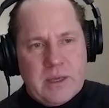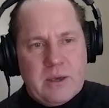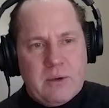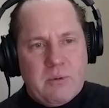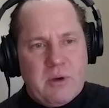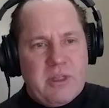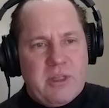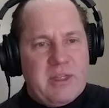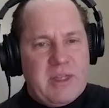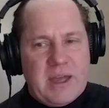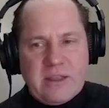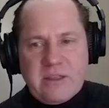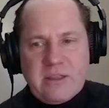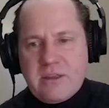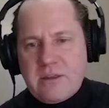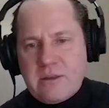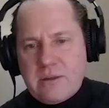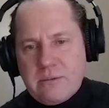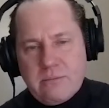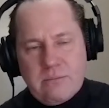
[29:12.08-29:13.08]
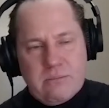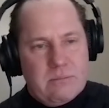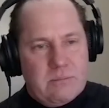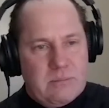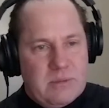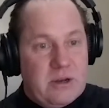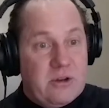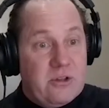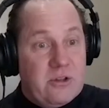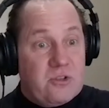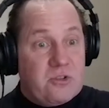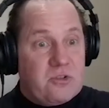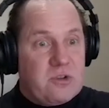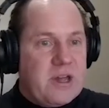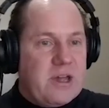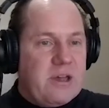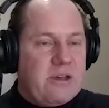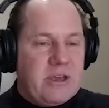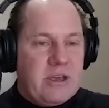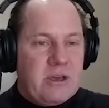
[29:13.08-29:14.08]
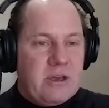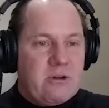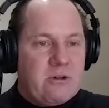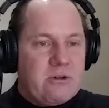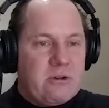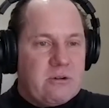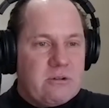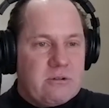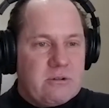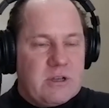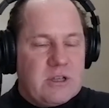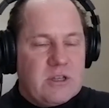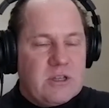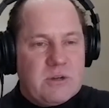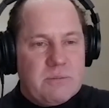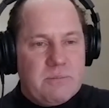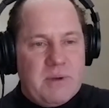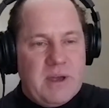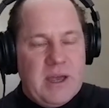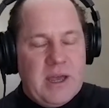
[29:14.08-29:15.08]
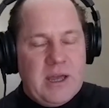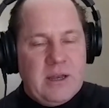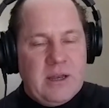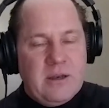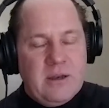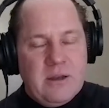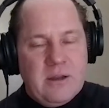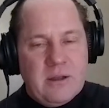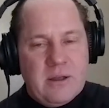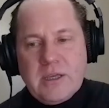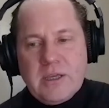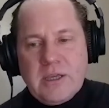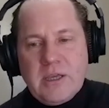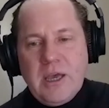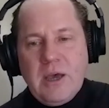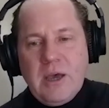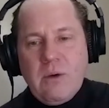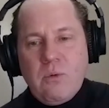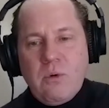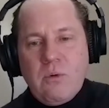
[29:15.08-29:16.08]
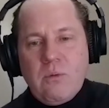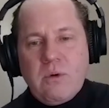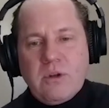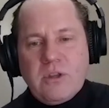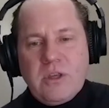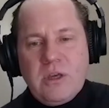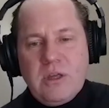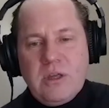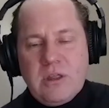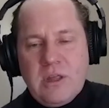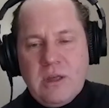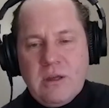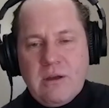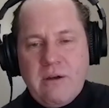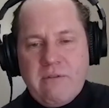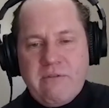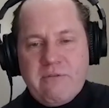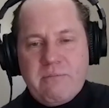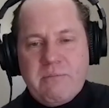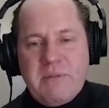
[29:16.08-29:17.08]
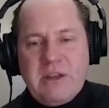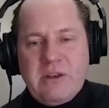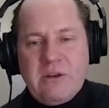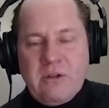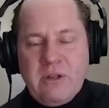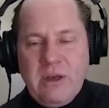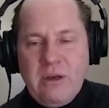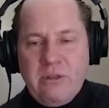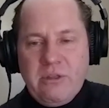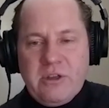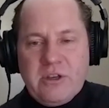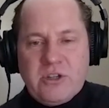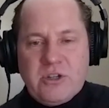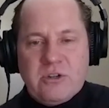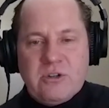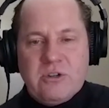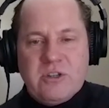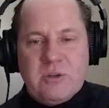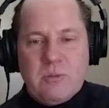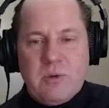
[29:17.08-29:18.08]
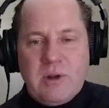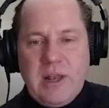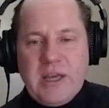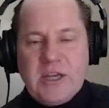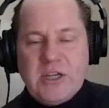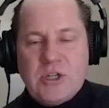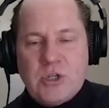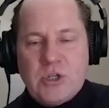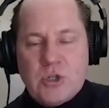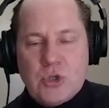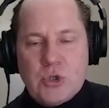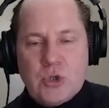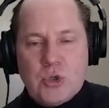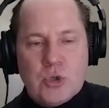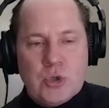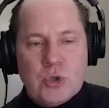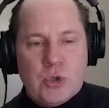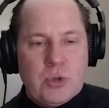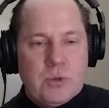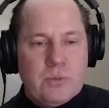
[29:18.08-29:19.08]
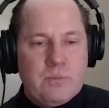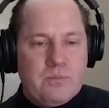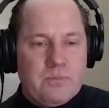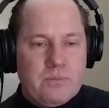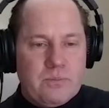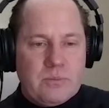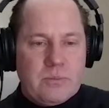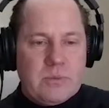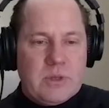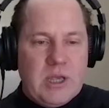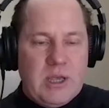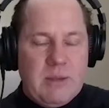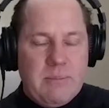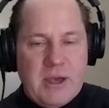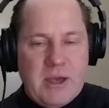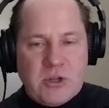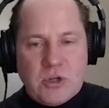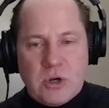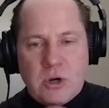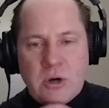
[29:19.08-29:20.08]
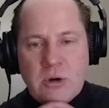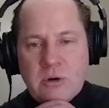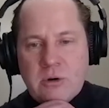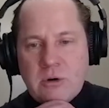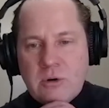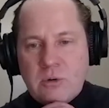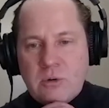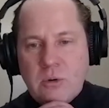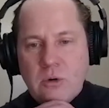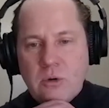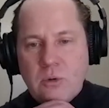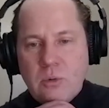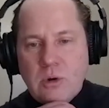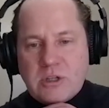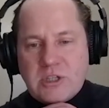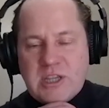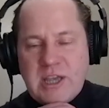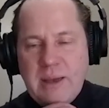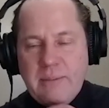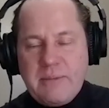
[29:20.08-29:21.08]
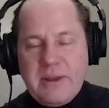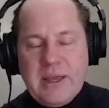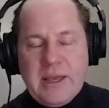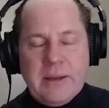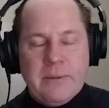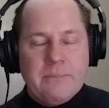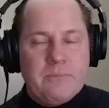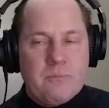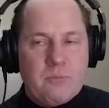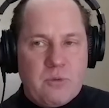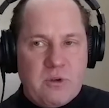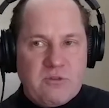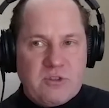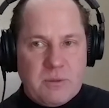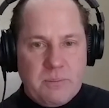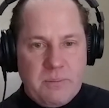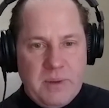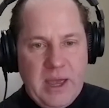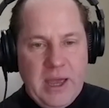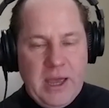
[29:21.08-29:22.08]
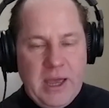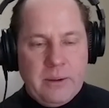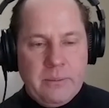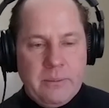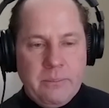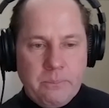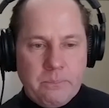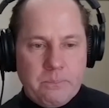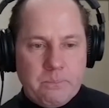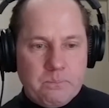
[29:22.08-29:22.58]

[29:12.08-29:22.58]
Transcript: whether that's in Australia or in Japan. Yeah. What do you think of mental health issues in relation to ibasho or what's happening with Japan?